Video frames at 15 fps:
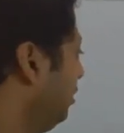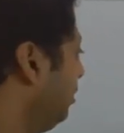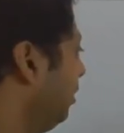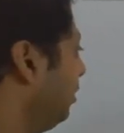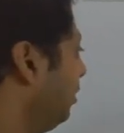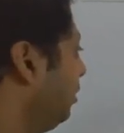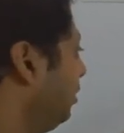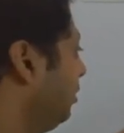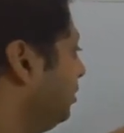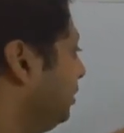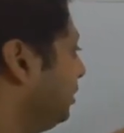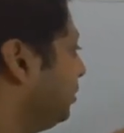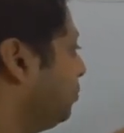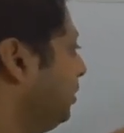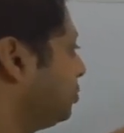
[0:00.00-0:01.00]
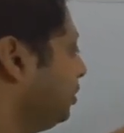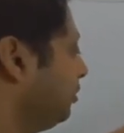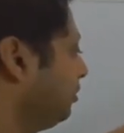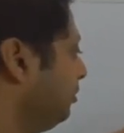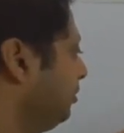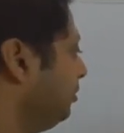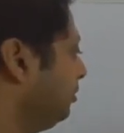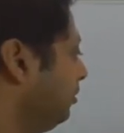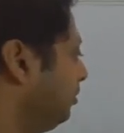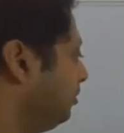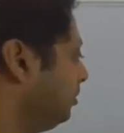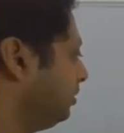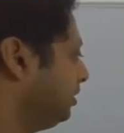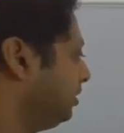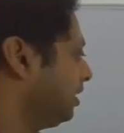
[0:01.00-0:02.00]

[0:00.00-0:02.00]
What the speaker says: the equation, this